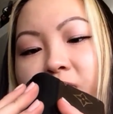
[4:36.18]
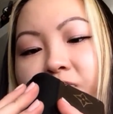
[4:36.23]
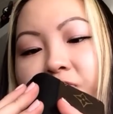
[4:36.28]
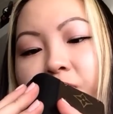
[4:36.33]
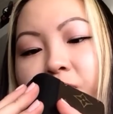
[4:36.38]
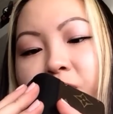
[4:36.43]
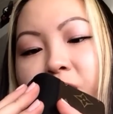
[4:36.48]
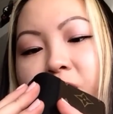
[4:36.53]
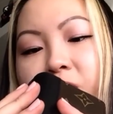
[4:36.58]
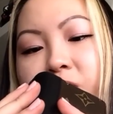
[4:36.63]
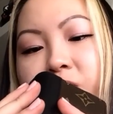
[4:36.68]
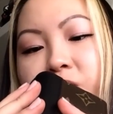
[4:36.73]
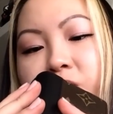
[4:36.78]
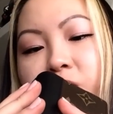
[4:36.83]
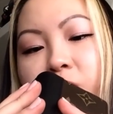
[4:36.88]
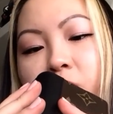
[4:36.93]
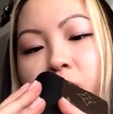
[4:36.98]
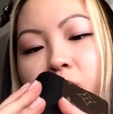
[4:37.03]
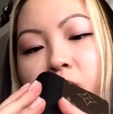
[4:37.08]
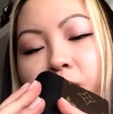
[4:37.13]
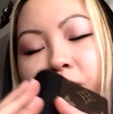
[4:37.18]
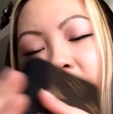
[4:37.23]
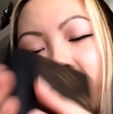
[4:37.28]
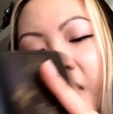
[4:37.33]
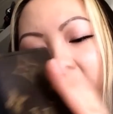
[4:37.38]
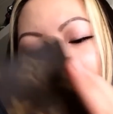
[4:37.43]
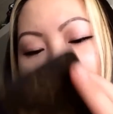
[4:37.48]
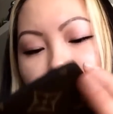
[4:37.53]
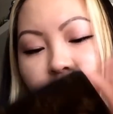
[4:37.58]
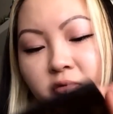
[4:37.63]
for me. So, but
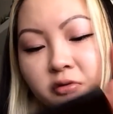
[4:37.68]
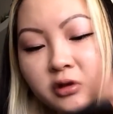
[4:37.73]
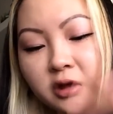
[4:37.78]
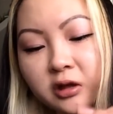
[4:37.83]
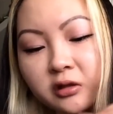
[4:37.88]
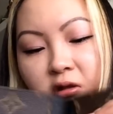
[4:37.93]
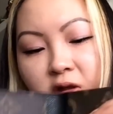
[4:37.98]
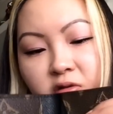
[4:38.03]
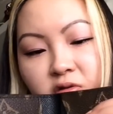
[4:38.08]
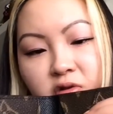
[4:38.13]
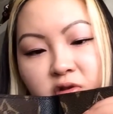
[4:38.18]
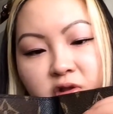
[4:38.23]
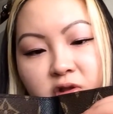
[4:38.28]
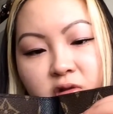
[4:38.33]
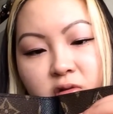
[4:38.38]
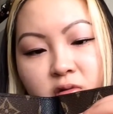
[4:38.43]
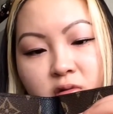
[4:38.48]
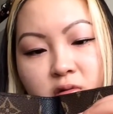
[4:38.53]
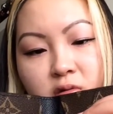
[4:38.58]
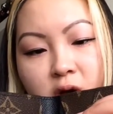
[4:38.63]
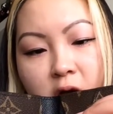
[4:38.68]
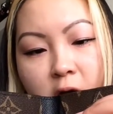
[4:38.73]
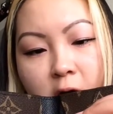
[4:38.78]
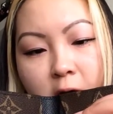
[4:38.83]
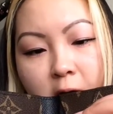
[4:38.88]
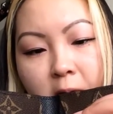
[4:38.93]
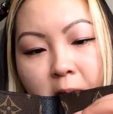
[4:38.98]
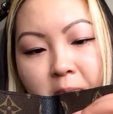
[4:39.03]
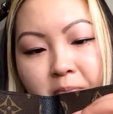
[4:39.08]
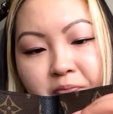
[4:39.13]
I don't think that.
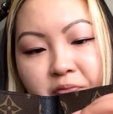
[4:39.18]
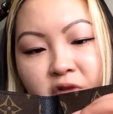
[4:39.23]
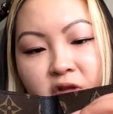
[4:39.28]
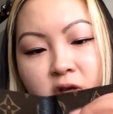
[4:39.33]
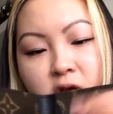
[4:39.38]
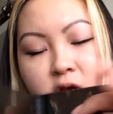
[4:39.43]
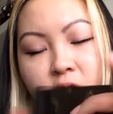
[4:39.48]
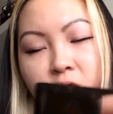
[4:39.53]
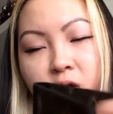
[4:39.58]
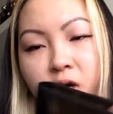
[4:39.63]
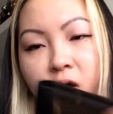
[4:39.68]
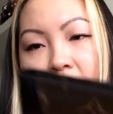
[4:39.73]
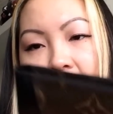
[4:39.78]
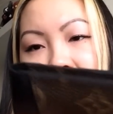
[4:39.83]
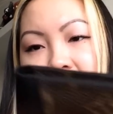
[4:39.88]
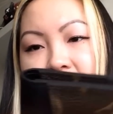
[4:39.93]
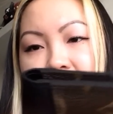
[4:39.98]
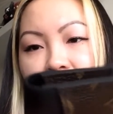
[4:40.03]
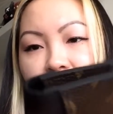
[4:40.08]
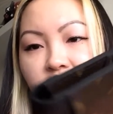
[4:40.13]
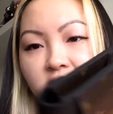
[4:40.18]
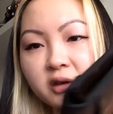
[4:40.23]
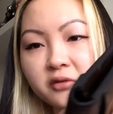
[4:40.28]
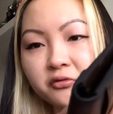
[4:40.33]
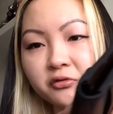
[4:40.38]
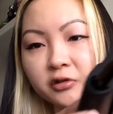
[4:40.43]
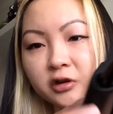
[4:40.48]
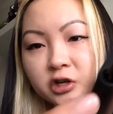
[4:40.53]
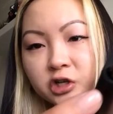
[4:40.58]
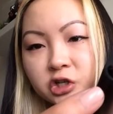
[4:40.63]
Um, I think they've
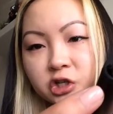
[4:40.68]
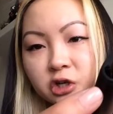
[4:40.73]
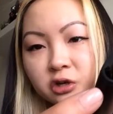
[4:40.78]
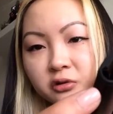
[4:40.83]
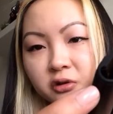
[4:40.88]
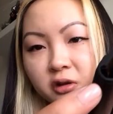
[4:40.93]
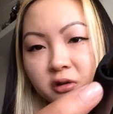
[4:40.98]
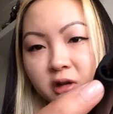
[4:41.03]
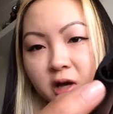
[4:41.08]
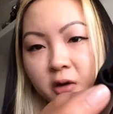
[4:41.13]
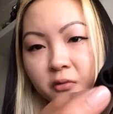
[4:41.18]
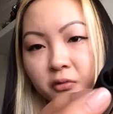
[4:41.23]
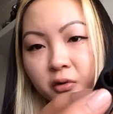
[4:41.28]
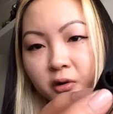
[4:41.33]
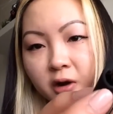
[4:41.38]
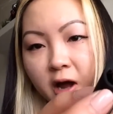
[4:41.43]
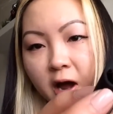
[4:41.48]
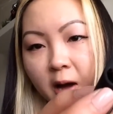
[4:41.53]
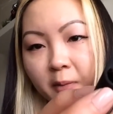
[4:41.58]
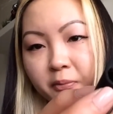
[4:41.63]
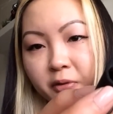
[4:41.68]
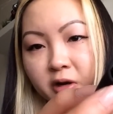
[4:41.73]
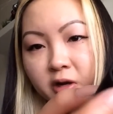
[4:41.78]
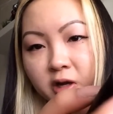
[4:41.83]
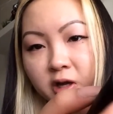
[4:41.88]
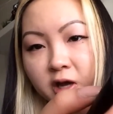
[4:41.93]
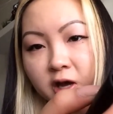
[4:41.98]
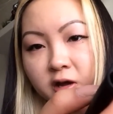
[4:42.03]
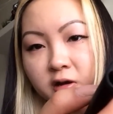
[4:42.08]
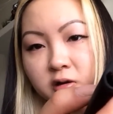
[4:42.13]
reassured that that won't happen
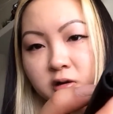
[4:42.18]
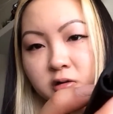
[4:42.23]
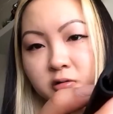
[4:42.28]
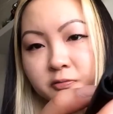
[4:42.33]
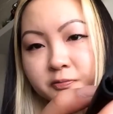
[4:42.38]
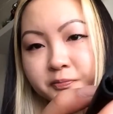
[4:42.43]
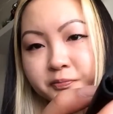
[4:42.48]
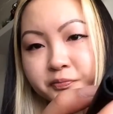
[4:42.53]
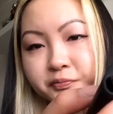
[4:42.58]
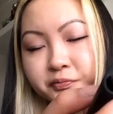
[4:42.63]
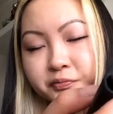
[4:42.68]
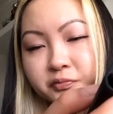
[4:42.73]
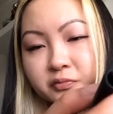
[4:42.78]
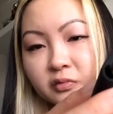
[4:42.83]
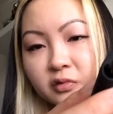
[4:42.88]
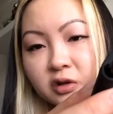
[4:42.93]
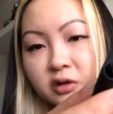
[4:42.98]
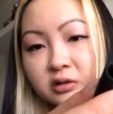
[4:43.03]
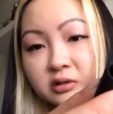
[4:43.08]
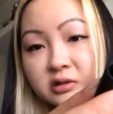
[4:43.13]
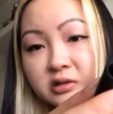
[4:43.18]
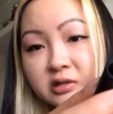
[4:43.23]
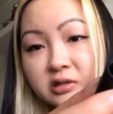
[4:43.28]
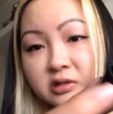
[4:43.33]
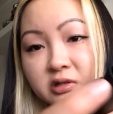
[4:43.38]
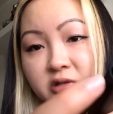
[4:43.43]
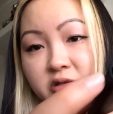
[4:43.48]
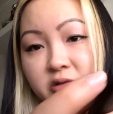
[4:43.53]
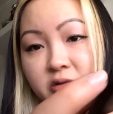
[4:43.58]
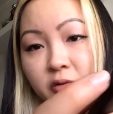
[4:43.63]
again. Is
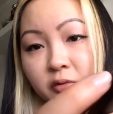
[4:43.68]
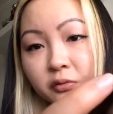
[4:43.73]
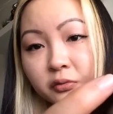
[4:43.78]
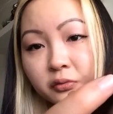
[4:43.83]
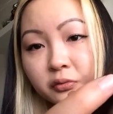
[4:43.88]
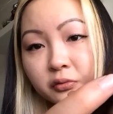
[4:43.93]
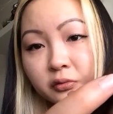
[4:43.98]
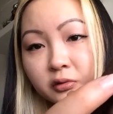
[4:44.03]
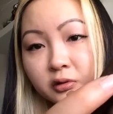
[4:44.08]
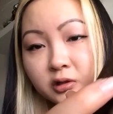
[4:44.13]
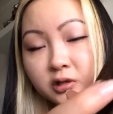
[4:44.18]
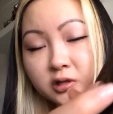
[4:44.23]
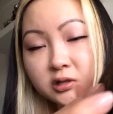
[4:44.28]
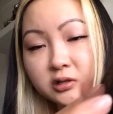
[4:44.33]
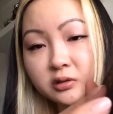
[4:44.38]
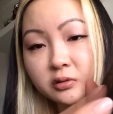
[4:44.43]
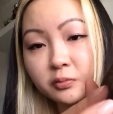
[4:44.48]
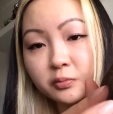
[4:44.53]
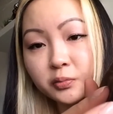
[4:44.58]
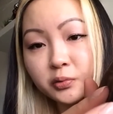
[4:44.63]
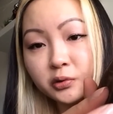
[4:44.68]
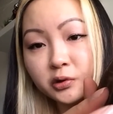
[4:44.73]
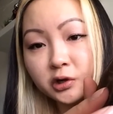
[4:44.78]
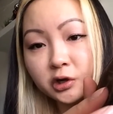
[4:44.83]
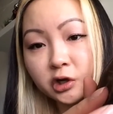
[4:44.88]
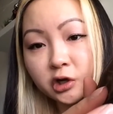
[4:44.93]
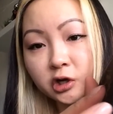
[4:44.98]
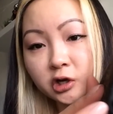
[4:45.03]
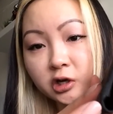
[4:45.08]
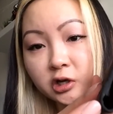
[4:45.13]
this is pretty
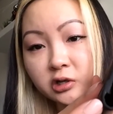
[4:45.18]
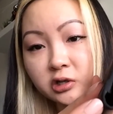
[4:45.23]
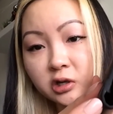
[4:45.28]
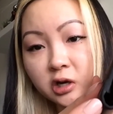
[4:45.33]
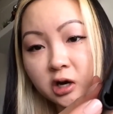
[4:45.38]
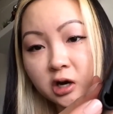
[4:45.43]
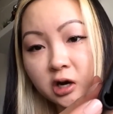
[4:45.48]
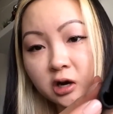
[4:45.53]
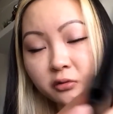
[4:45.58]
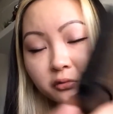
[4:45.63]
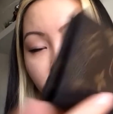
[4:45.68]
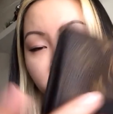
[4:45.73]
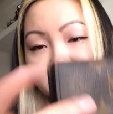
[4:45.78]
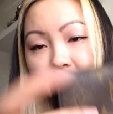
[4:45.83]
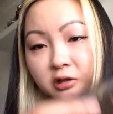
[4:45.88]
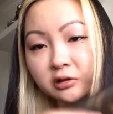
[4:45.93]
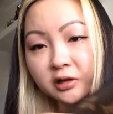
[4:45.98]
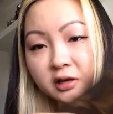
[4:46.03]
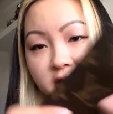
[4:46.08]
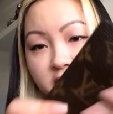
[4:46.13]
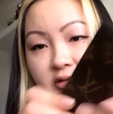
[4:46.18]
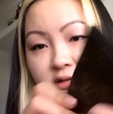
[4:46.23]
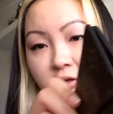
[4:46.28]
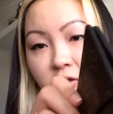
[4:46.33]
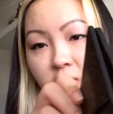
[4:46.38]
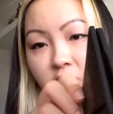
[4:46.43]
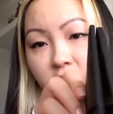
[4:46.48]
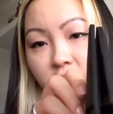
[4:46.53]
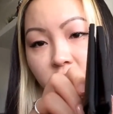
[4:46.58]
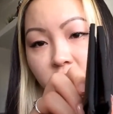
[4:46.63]
good uh,
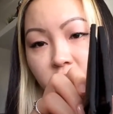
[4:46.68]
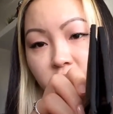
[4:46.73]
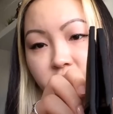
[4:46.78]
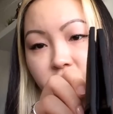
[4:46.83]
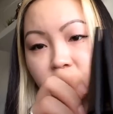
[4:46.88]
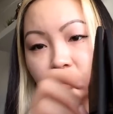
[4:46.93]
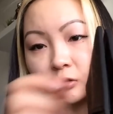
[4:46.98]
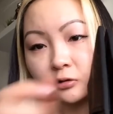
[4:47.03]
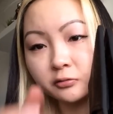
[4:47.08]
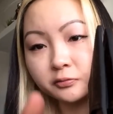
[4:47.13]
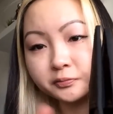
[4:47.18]
reglazing here, so.